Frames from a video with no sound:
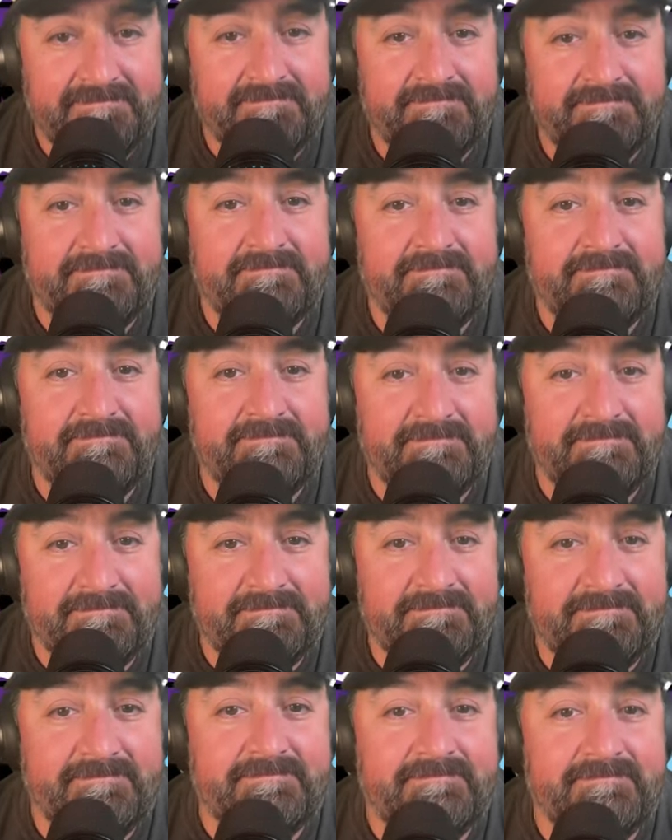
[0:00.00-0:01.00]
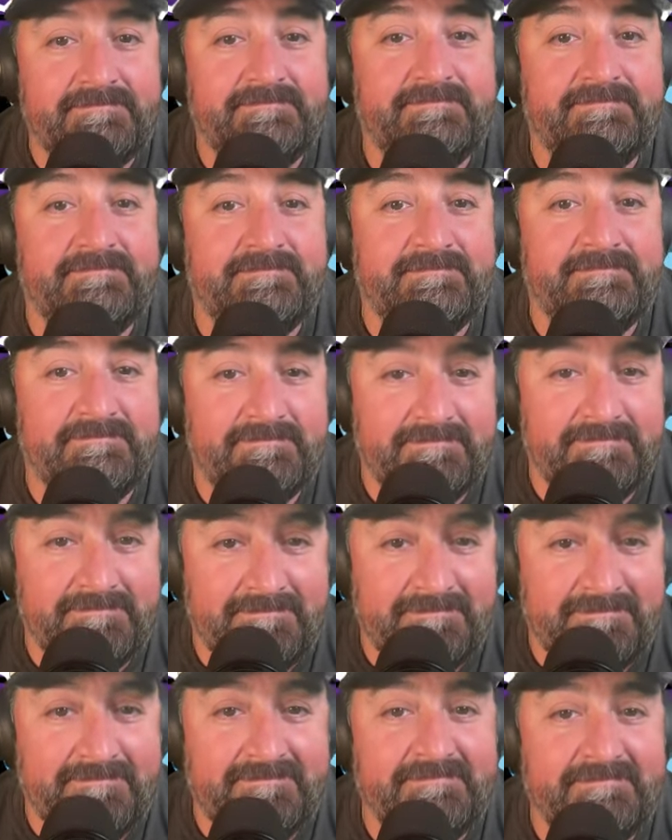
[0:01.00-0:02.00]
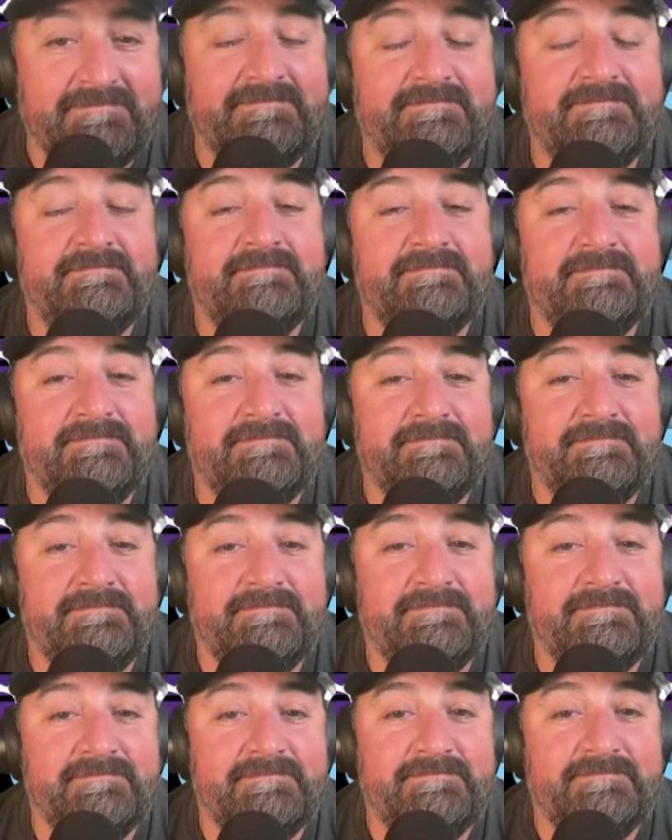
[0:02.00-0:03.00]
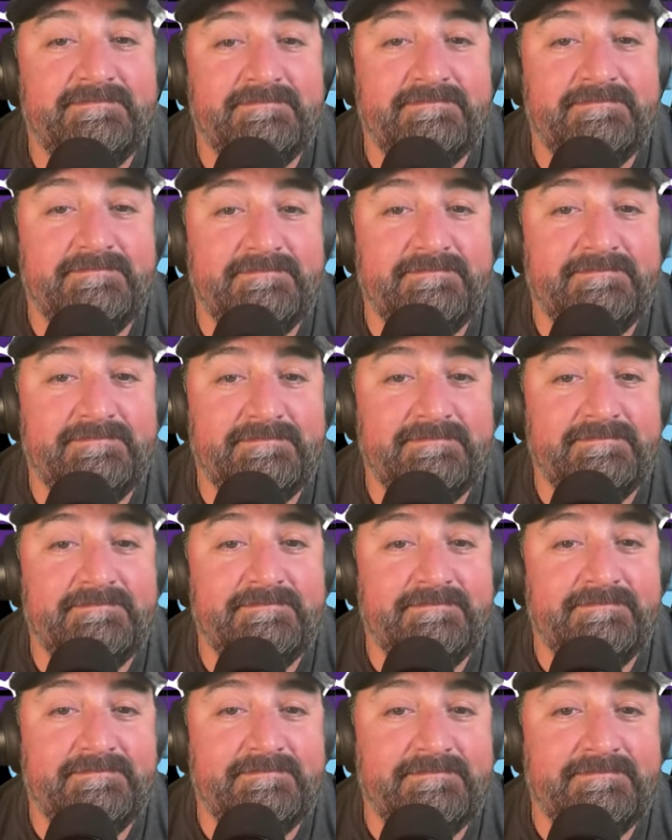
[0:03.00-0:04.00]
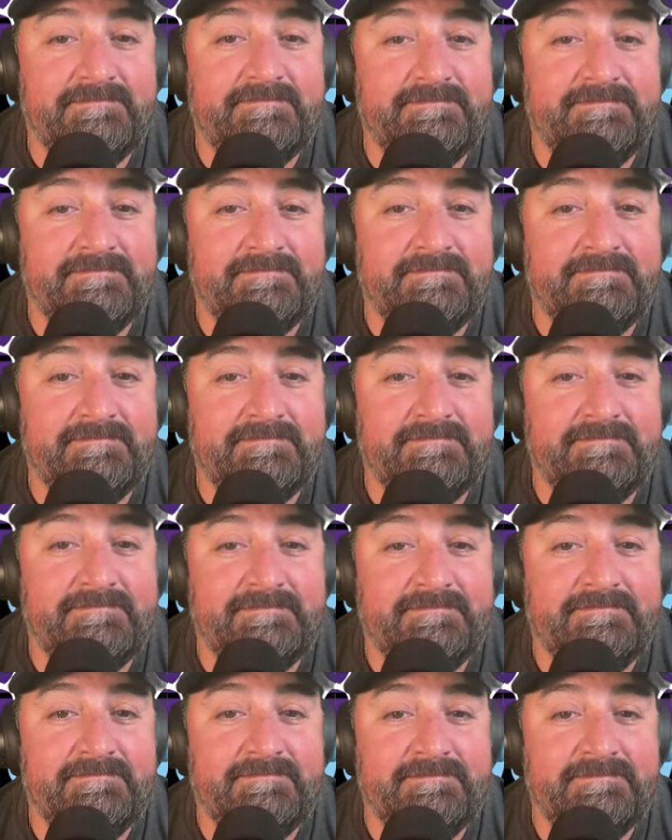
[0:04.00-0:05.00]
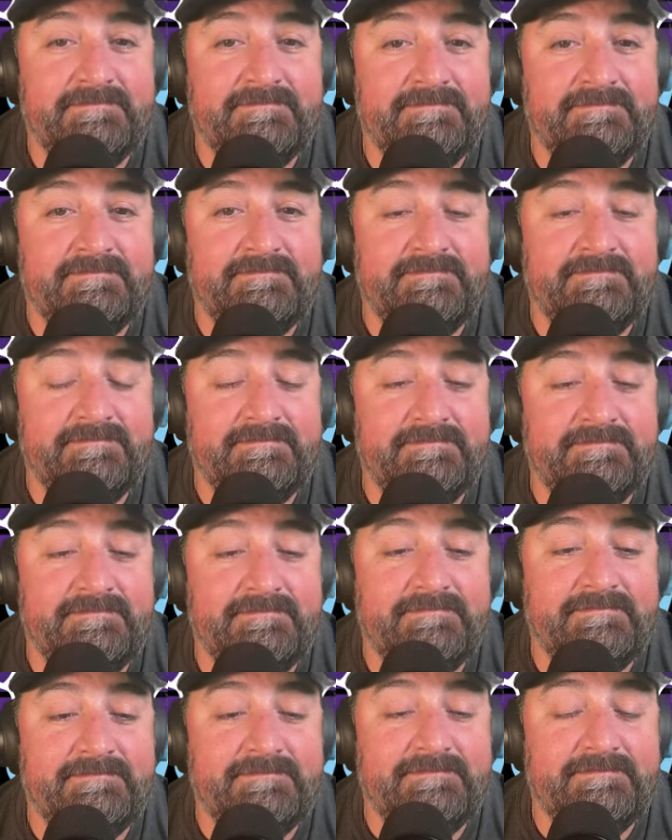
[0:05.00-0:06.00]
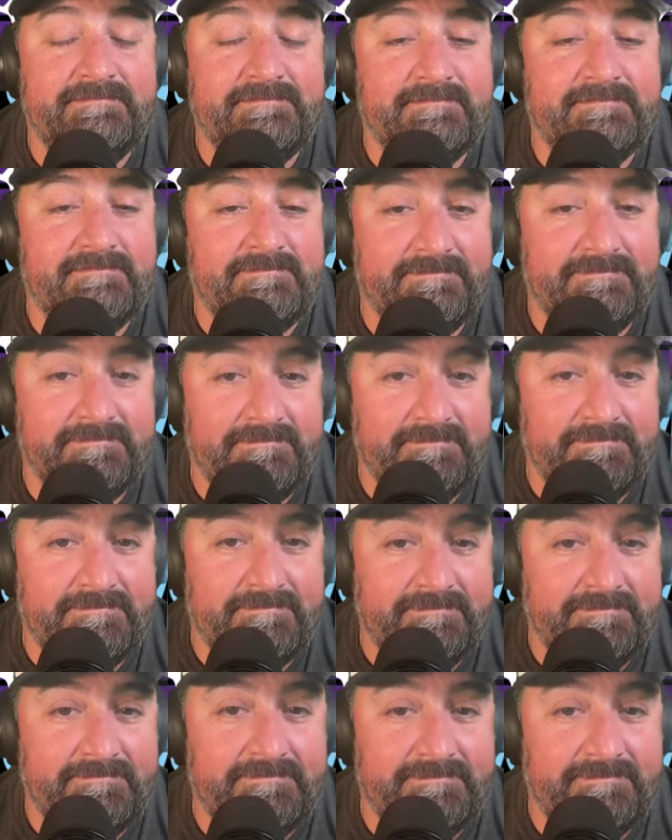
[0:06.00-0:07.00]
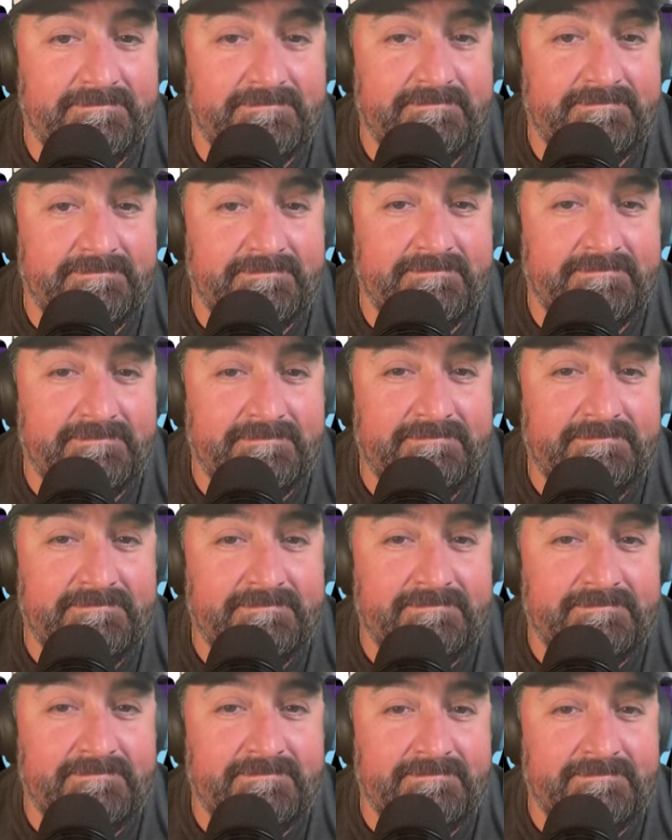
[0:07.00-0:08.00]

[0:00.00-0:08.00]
(silent)